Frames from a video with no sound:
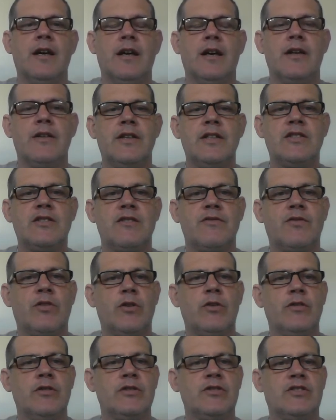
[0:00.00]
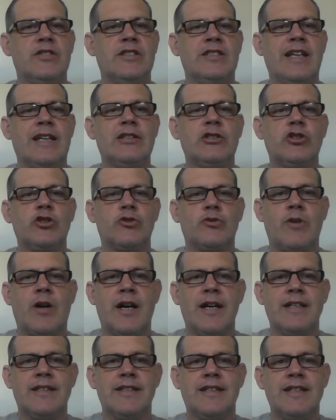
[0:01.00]
This, of course, is
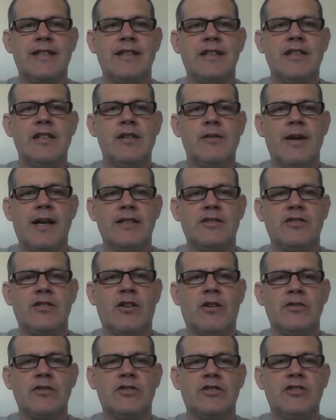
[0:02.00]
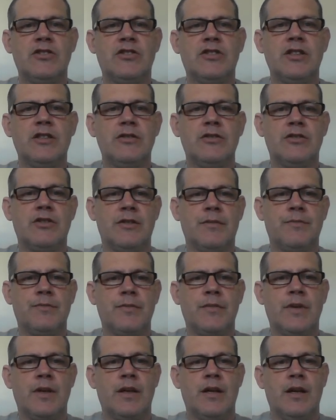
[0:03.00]
enshrined in the US Constitution.
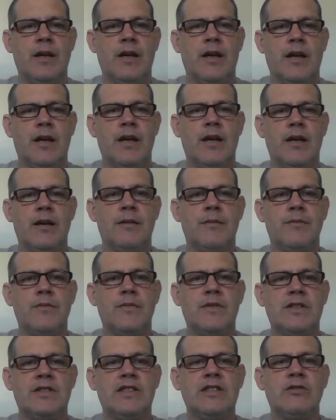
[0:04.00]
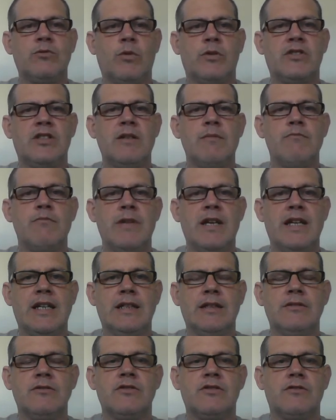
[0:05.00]
This is what it
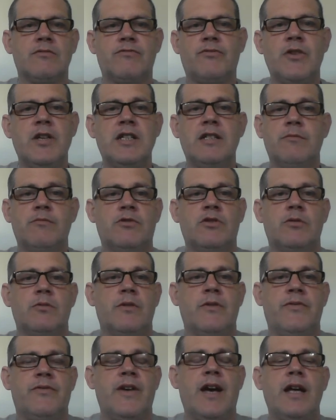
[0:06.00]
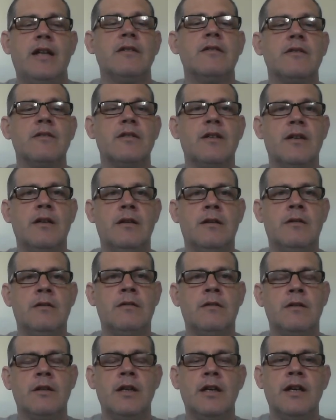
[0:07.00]
means. Freedom to offend.
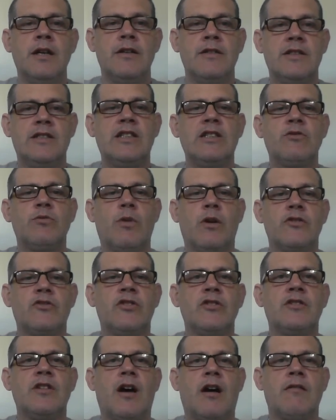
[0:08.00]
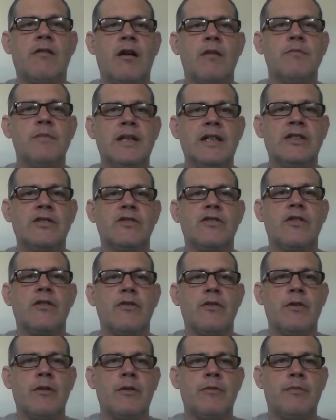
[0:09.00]
This is what Todaro means
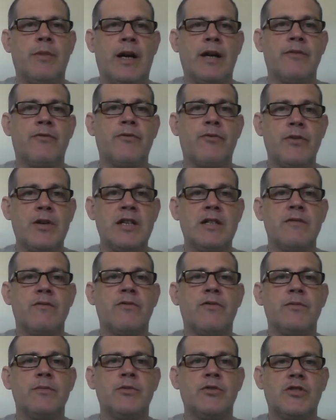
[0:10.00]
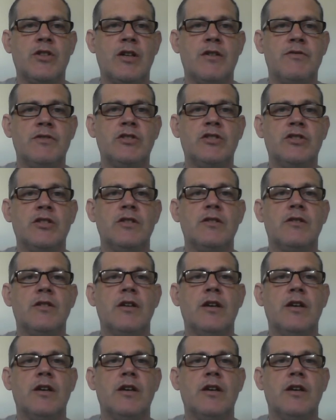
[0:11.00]
by freedom from servitude.